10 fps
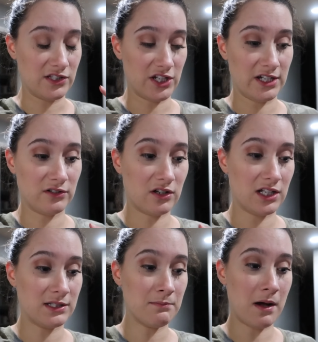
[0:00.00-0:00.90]
channel
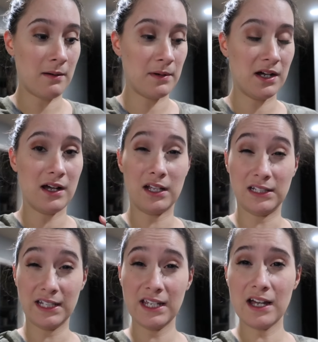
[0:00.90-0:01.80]
called Mama
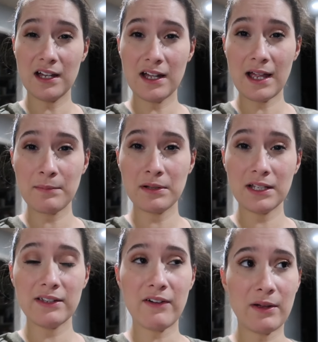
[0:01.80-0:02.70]
Aliyah, I believe.